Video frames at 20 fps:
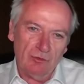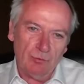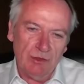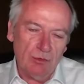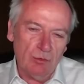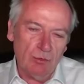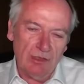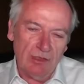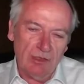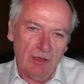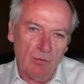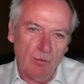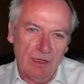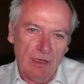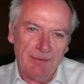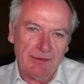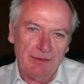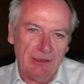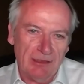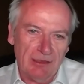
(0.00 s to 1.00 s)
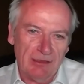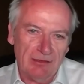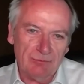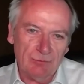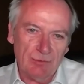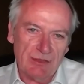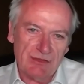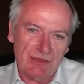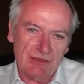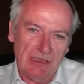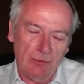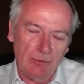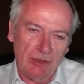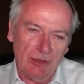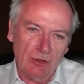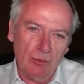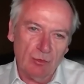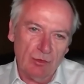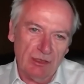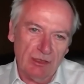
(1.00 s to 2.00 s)
we called it a webinar, whereas now we
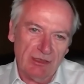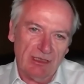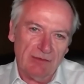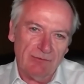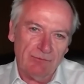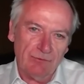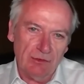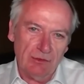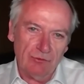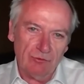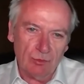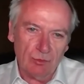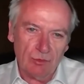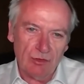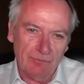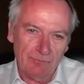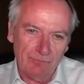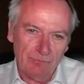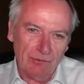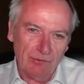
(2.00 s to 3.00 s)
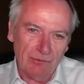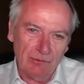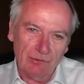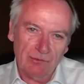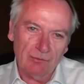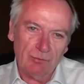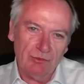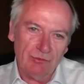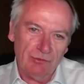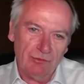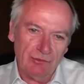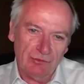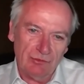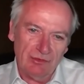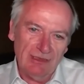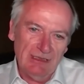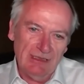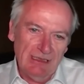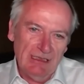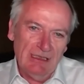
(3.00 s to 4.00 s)
call it a virtual conference, which is
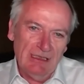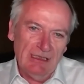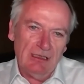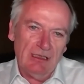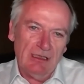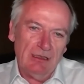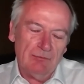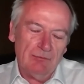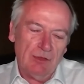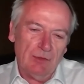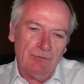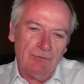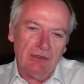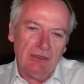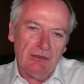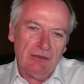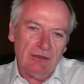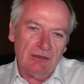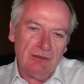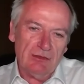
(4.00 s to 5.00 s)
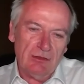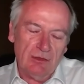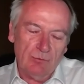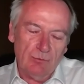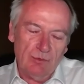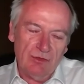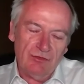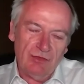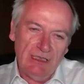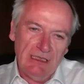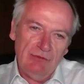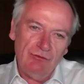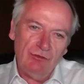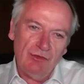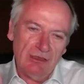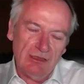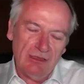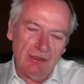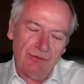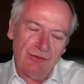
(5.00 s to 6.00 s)
obviously, we're
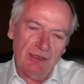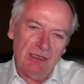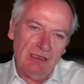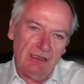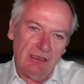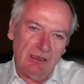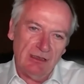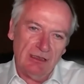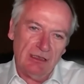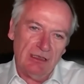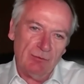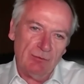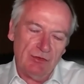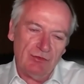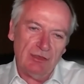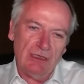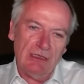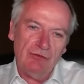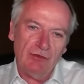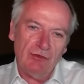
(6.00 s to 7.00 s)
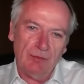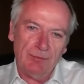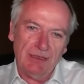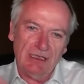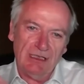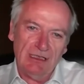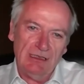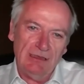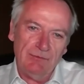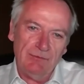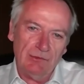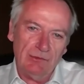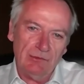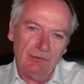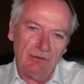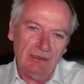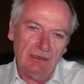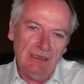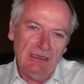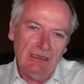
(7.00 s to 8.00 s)
changing our thinking up, we're changing our
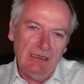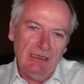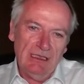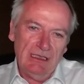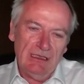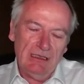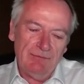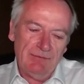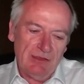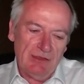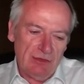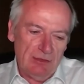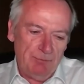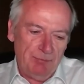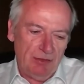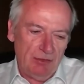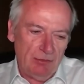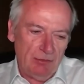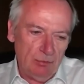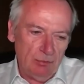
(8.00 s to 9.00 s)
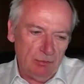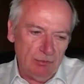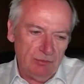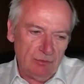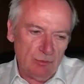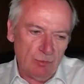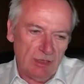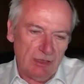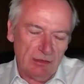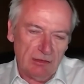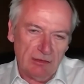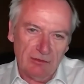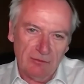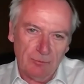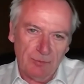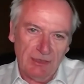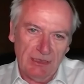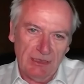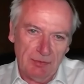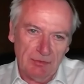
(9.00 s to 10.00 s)
behaviors. And I've actually polled quite a lot of
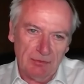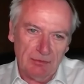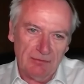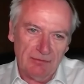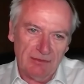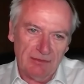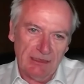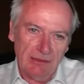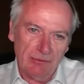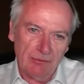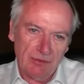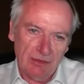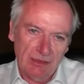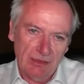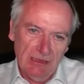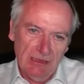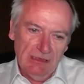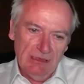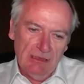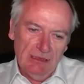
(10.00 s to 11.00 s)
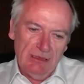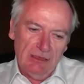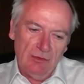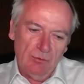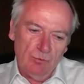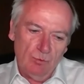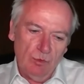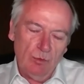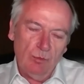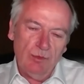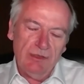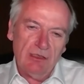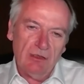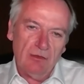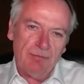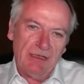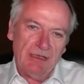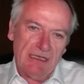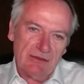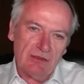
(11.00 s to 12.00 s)
people around, will we go
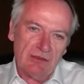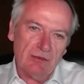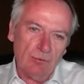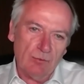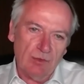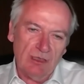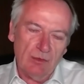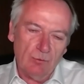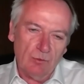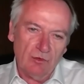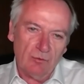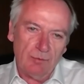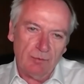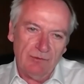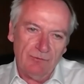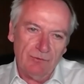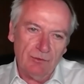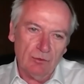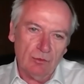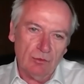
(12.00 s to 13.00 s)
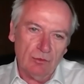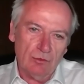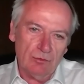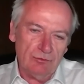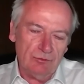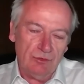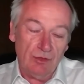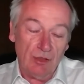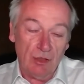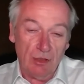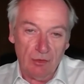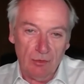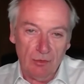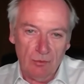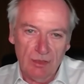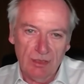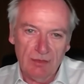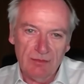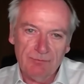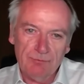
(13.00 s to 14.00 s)
back to the way it was before?
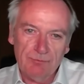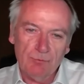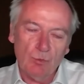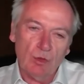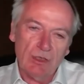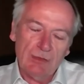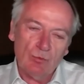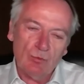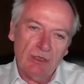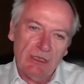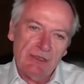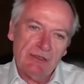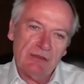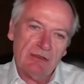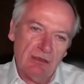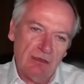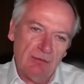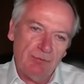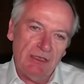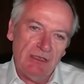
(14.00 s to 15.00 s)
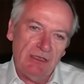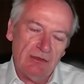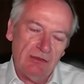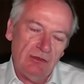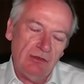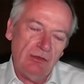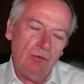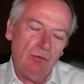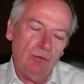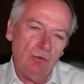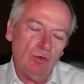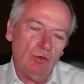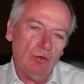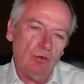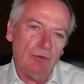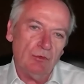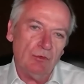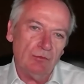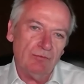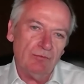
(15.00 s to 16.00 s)
No. What is going to be the new
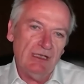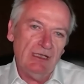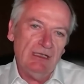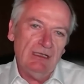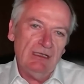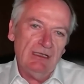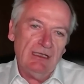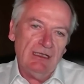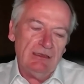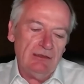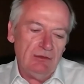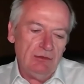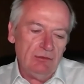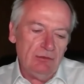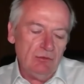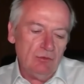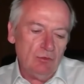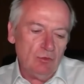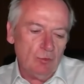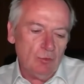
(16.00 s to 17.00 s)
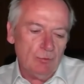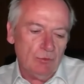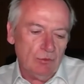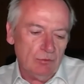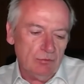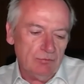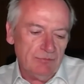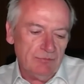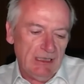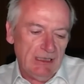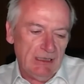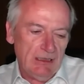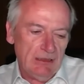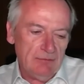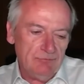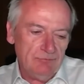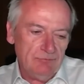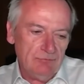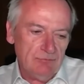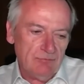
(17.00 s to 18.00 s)
normal? And the new normal,
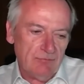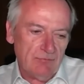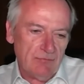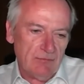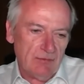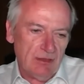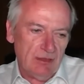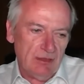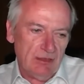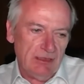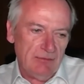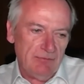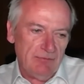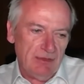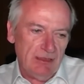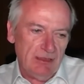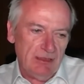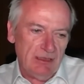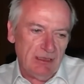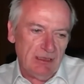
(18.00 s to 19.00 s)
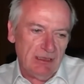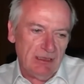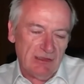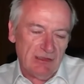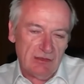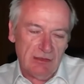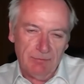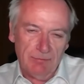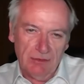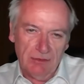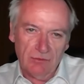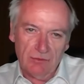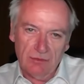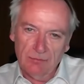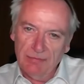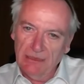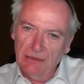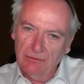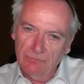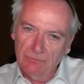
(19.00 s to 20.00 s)
I actually blogged
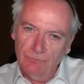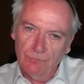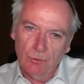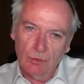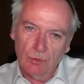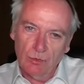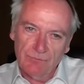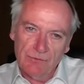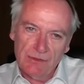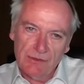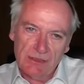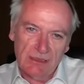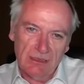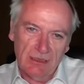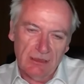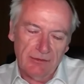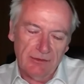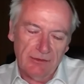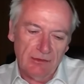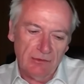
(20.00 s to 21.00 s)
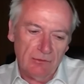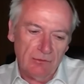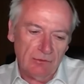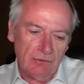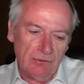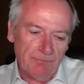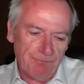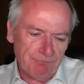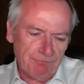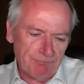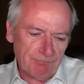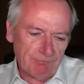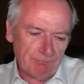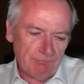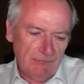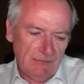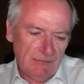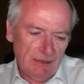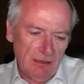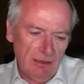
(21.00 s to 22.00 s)
about 4 different scenarios,
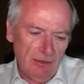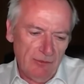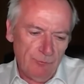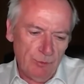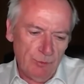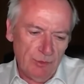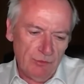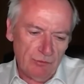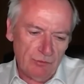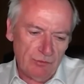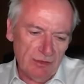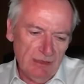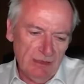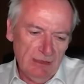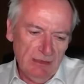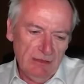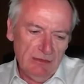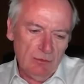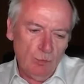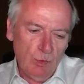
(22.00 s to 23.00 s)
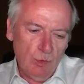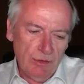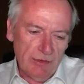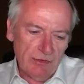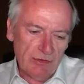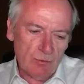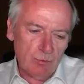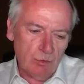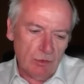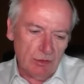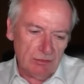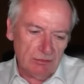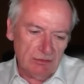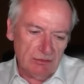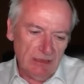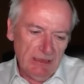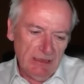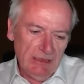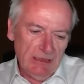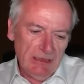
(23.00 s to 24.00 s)
of which the worst one
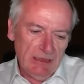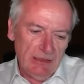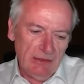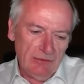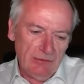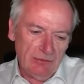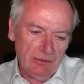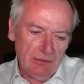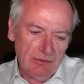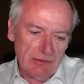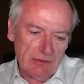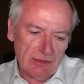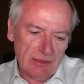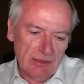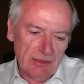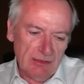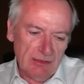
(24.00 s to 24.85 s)
is that